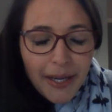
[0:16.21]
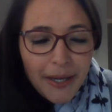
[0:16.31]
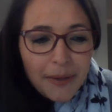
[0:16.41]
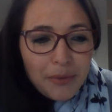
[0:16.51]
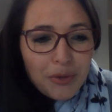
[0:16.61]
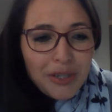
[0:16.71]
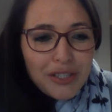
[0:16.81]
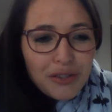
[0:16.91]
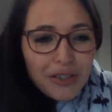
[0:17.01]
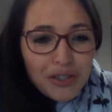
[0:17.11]
The
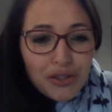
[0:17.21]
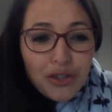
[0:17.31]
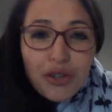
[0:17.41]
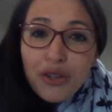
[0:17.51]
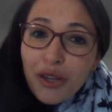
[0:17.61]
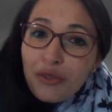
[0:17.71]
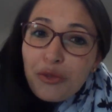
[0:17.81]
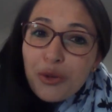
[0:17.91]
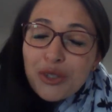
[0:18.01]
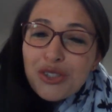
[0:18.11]
rest of us are so looking
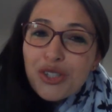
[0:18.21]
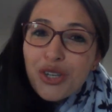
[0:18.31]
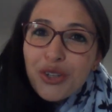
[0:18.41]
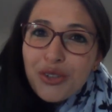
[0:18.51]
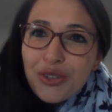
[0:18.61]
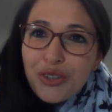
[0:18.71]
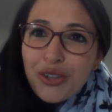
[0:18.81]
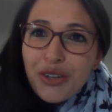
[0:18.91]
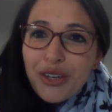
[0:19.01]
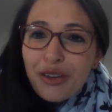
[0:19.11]
forward to
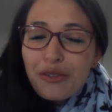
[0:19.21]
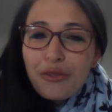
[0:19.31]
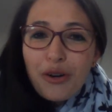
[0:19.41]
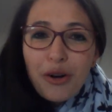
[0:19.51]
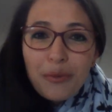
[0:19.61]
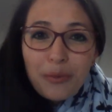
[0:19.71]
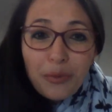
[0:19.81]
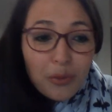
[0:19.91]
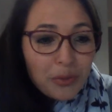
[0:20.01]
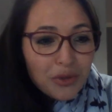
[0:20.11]
learning
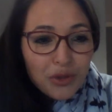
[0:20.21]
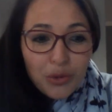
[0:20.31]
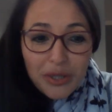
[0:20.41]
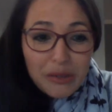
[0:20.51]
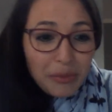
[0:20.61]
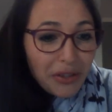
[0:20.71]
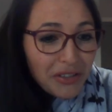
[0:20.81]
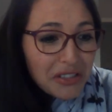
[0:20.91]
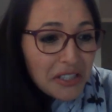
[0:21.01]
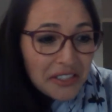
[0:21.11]
from your
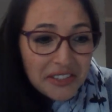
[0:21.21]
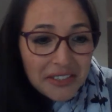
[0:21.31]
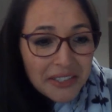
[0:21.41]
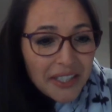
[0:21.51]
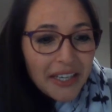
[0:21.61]
experiences